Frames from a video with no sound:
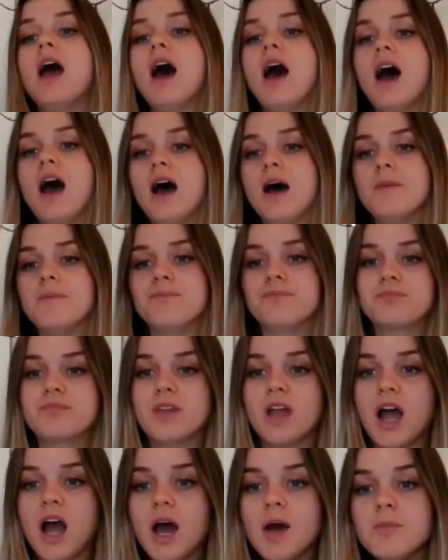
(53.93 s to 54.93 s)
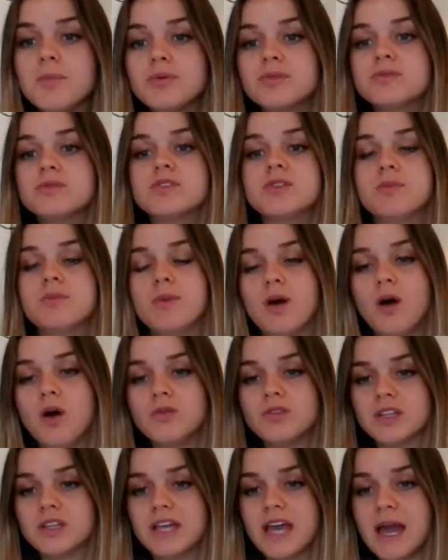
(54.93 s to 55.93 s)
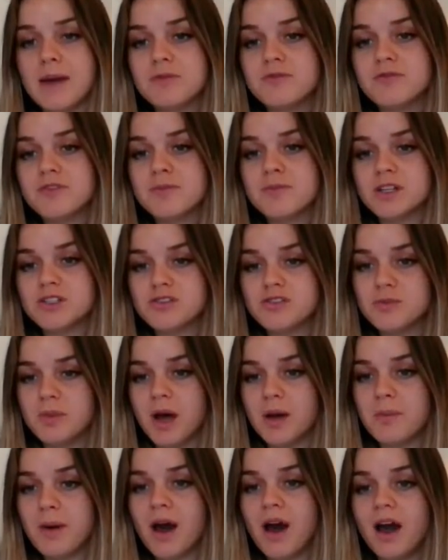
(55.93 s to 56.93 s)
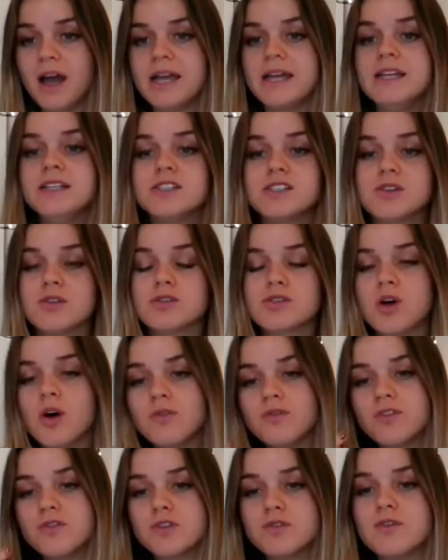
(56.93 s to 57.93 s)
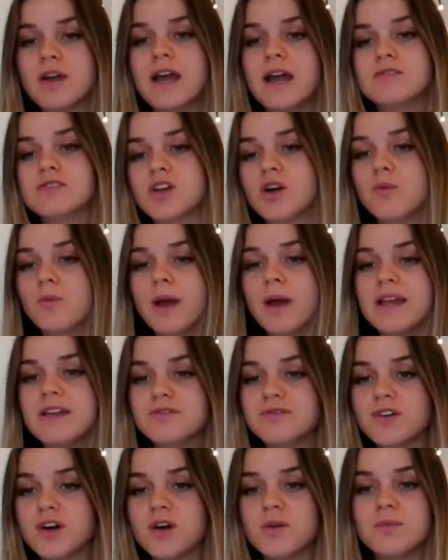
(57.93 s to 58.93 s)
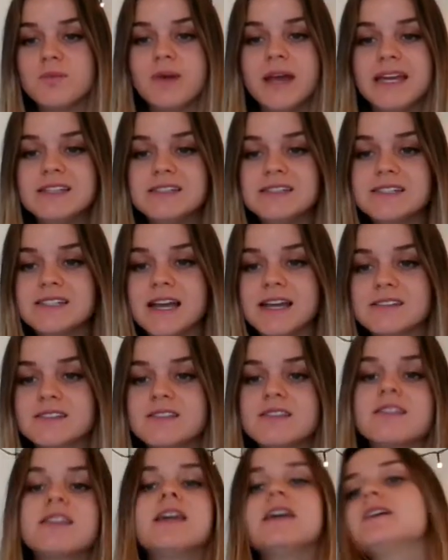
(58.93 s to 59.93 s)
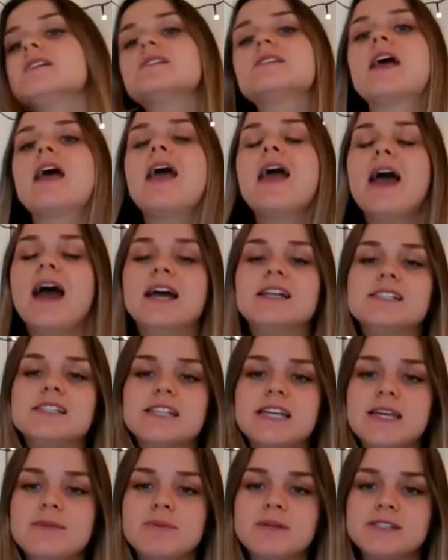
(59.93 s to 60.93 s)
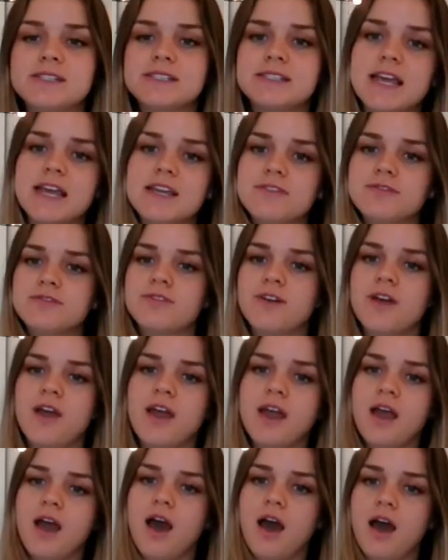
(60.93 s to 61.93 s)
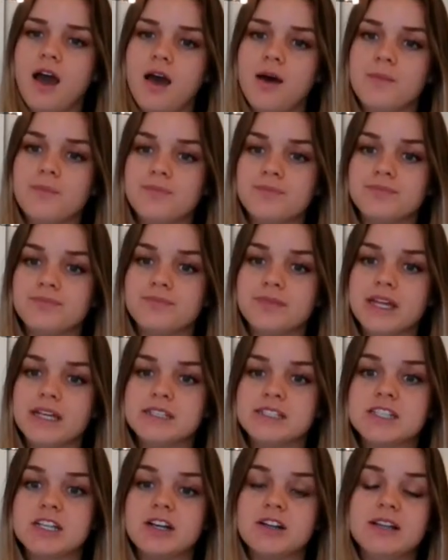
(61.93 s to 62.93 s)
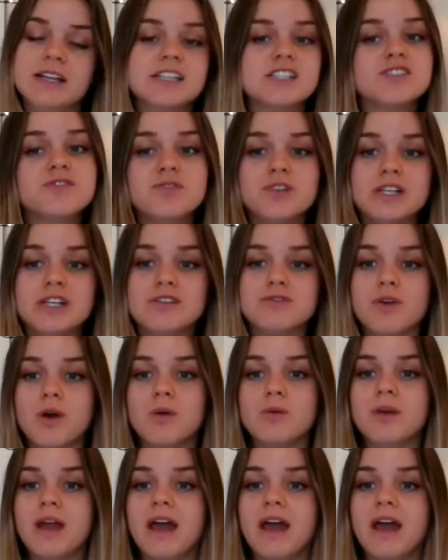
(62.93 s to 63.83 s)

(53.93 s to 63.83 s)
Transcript: up, to hold the cap of the mushroom up high, so it's off of the ground, away from insects and things, and to keep it safe until it's fully grown